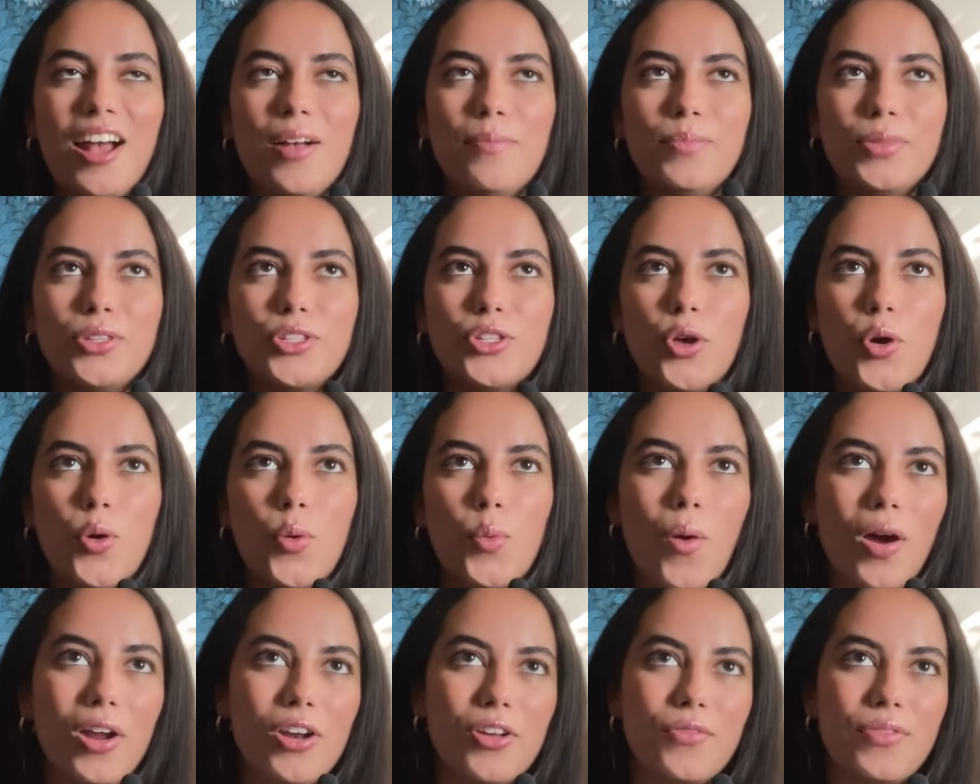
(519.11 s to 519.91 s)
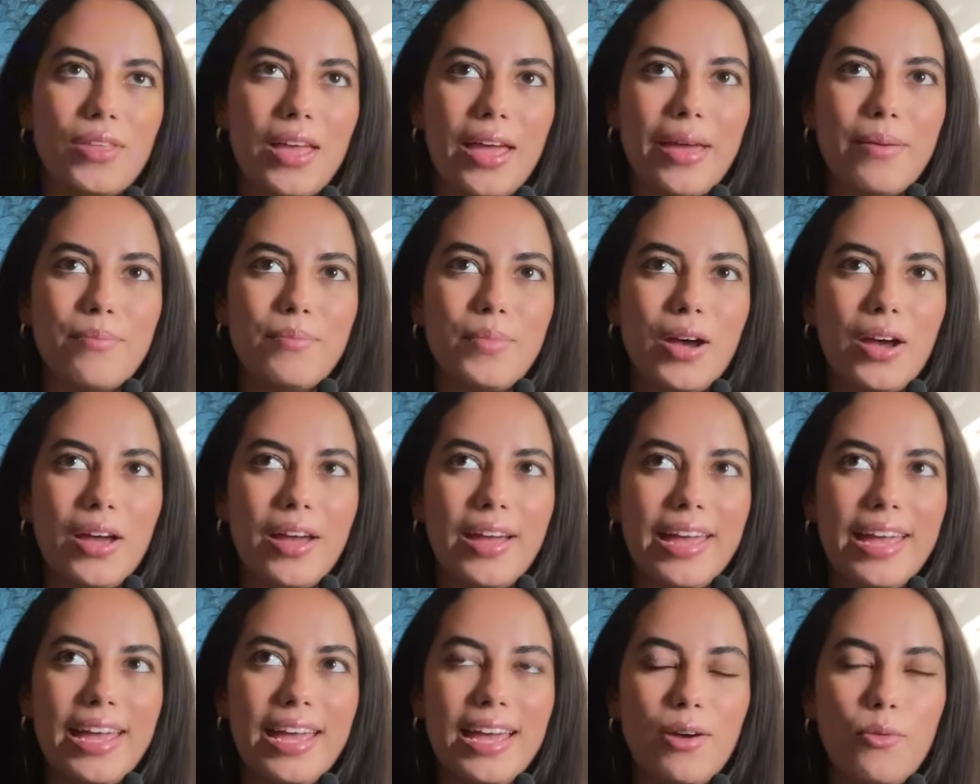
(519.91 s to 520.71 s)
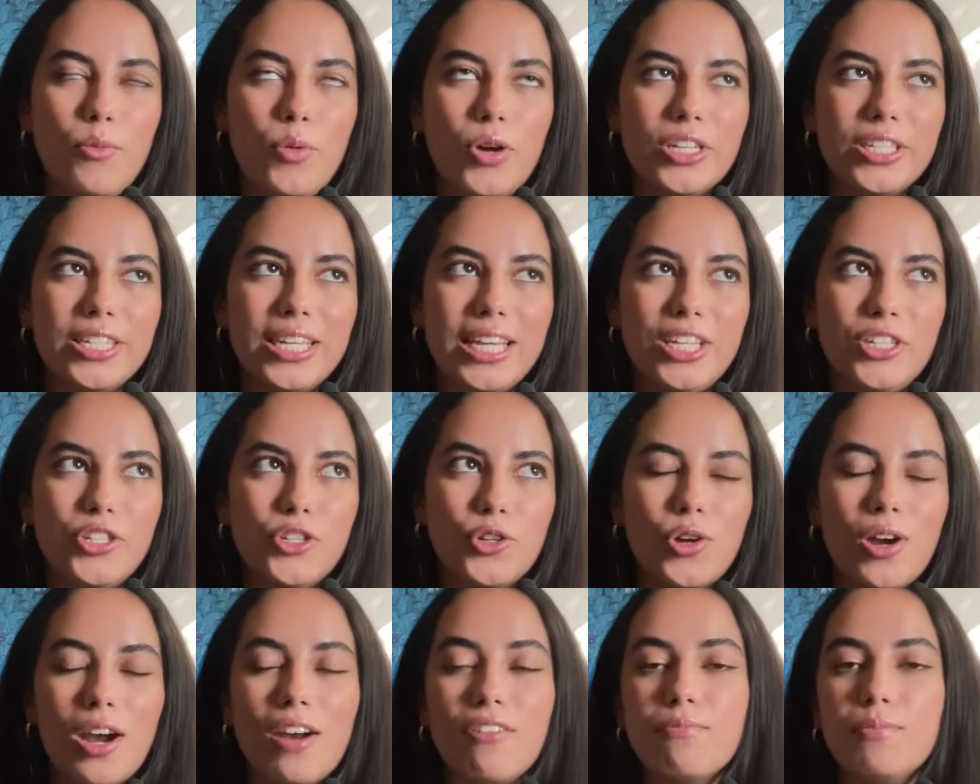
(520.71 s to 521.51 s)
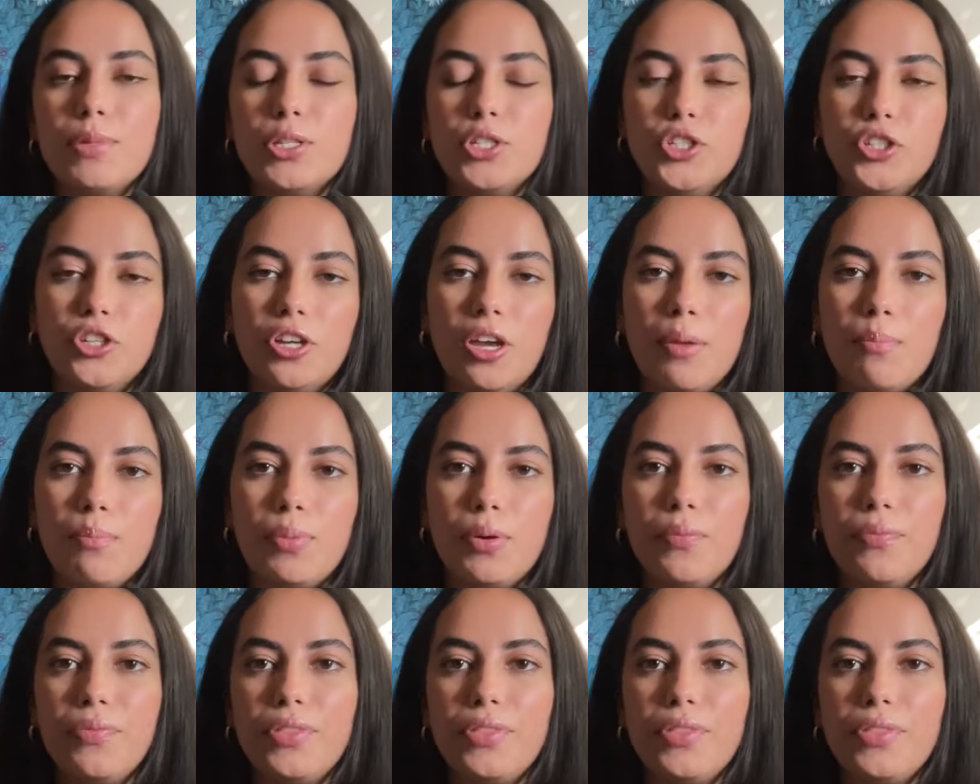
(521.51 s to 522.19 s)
So one of them was into craftsmanship,